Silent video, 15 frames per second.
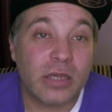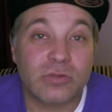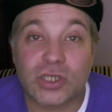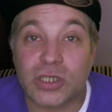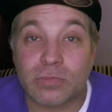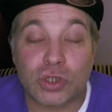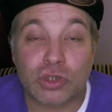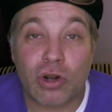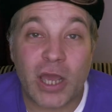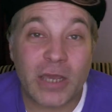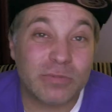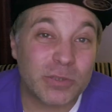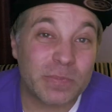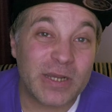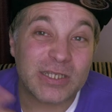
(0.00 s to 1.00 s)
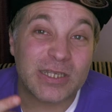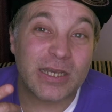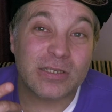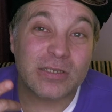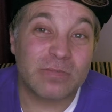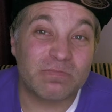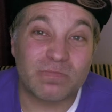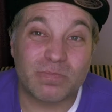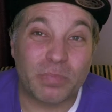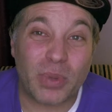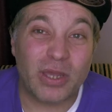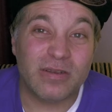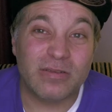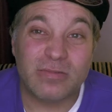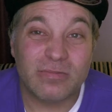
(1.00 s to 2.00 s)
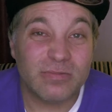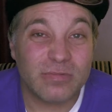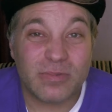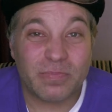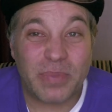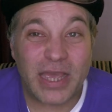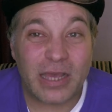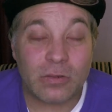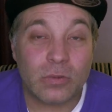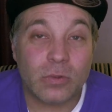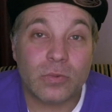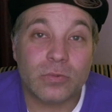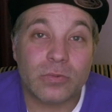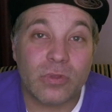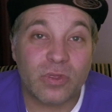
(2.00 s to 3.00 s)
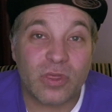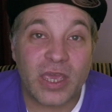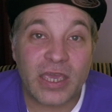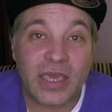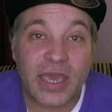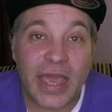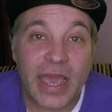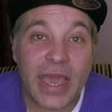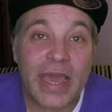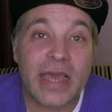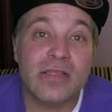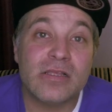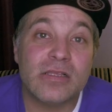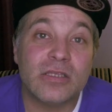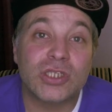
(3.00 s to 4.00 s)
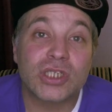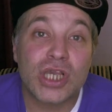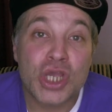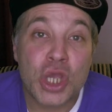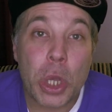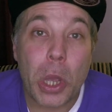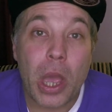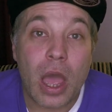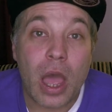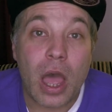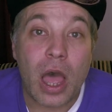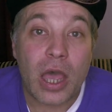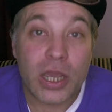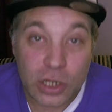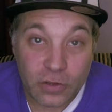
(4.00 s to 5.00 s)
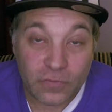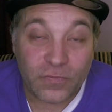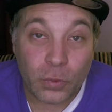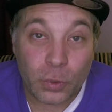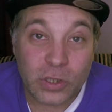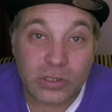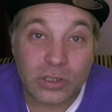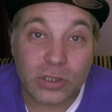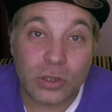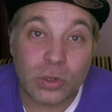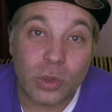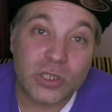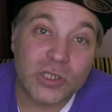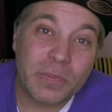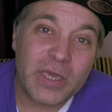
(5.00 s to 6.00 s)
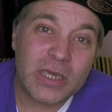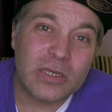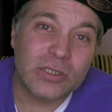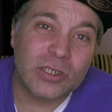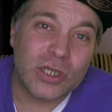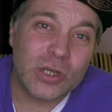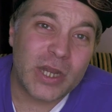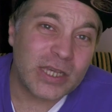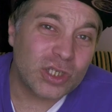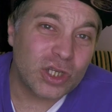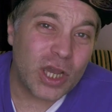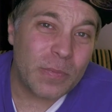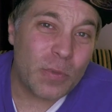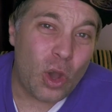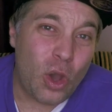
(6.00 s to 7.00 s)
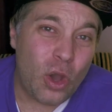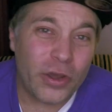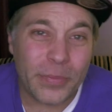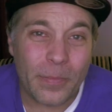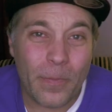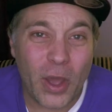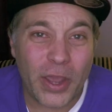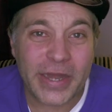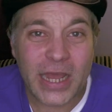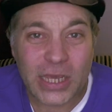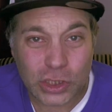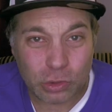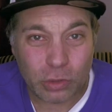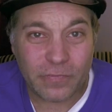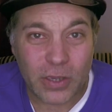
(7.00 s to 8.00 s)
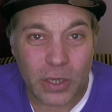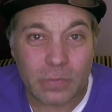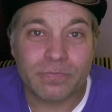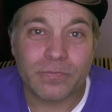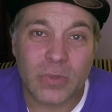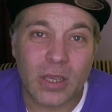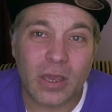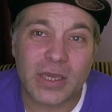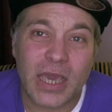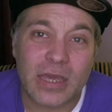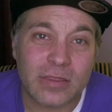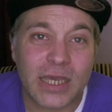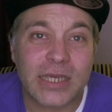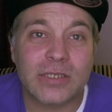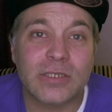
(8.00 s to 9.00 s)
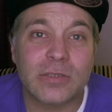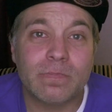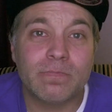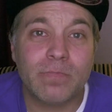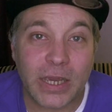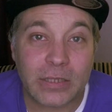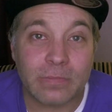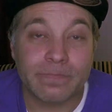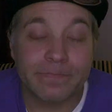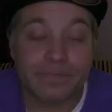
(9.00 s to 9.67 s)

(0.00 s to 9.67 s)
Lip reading: subscribe, smash that button, bell thing, and I look forward to speaking to you next time on my next review. Okay, thanks. Bye.